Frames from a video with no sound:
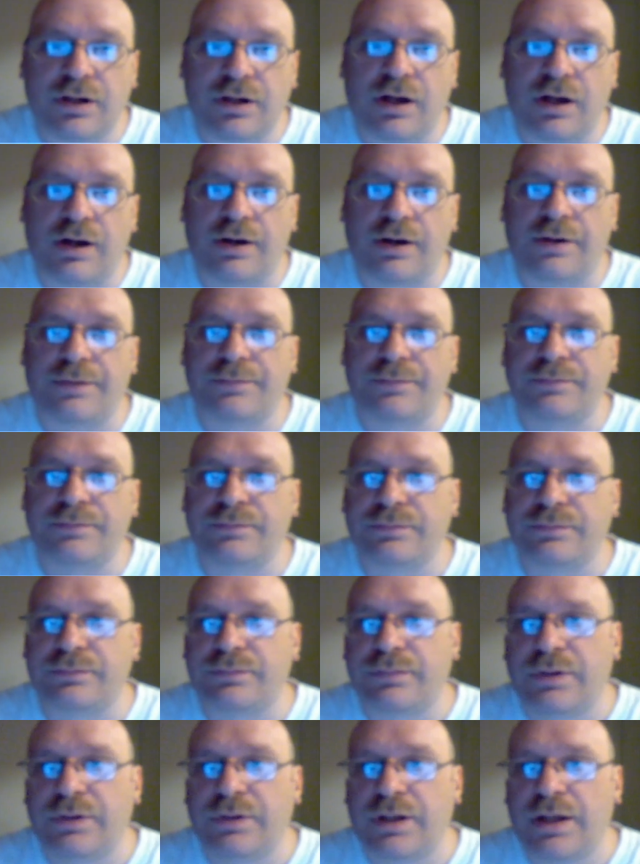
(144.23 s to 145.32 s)
Um,
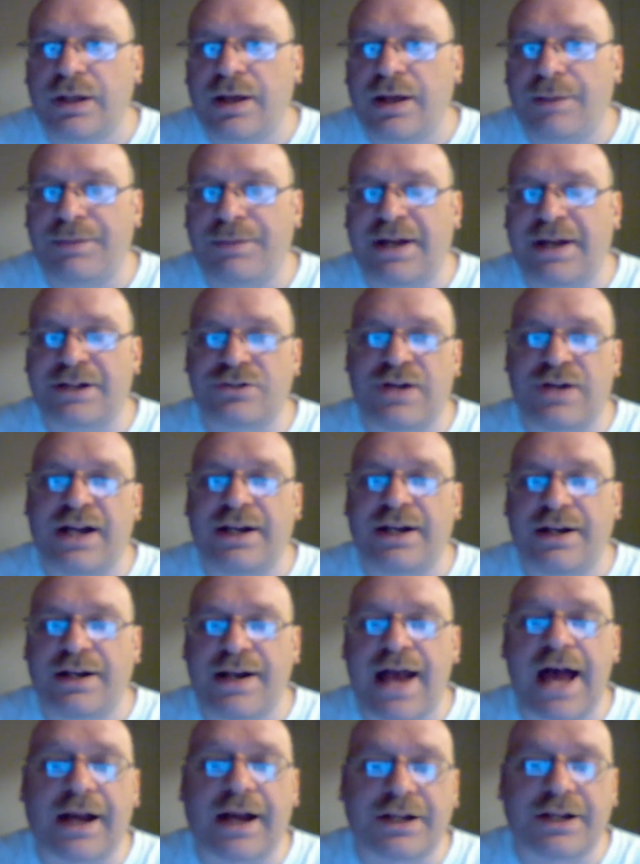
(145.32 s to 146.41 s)
I'm not trying to
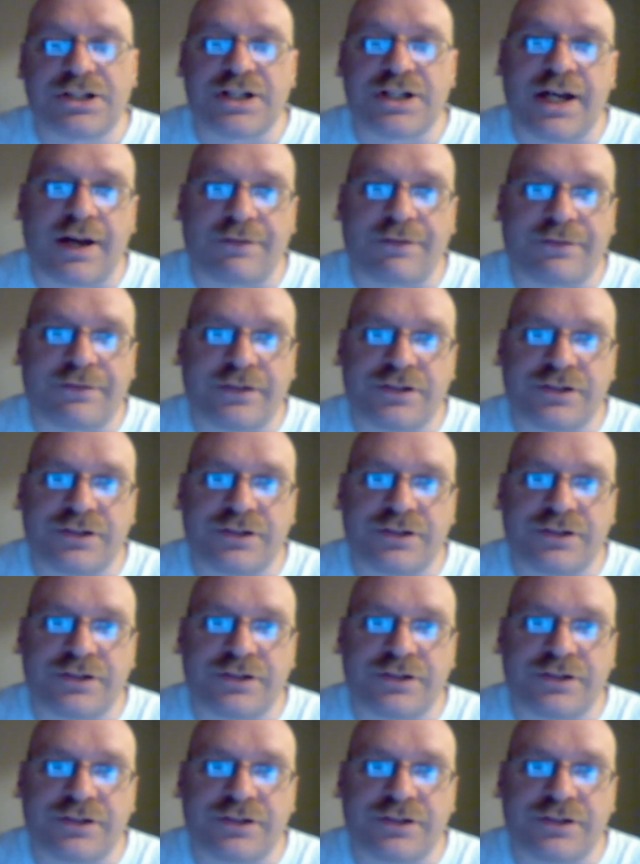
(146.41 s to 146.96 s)
knock Jeff.